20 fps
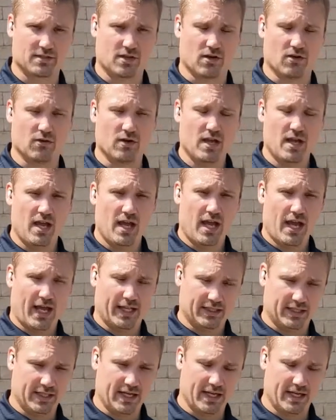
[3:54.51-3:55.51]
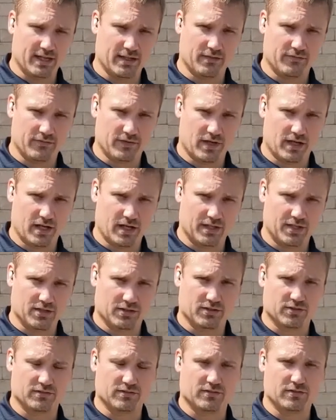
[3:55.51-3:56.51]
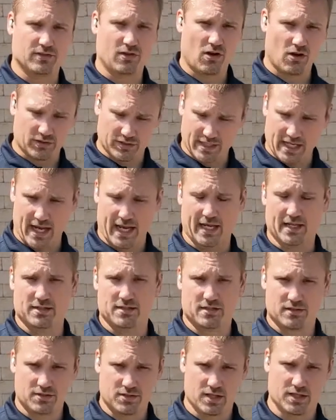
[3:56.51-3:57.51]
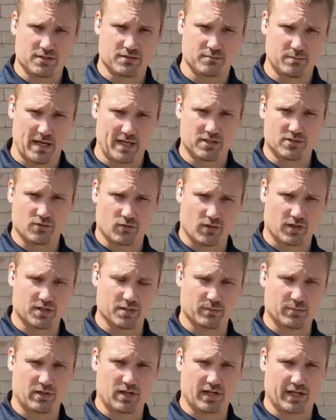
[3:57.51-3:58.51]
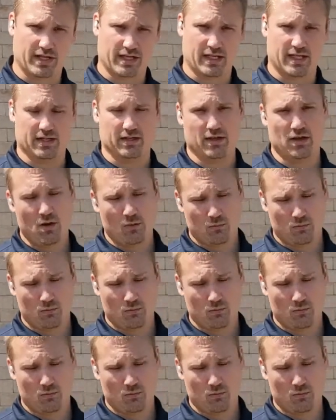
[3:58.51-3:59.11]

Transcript: So at the end of your long days, just make sure to plug it in.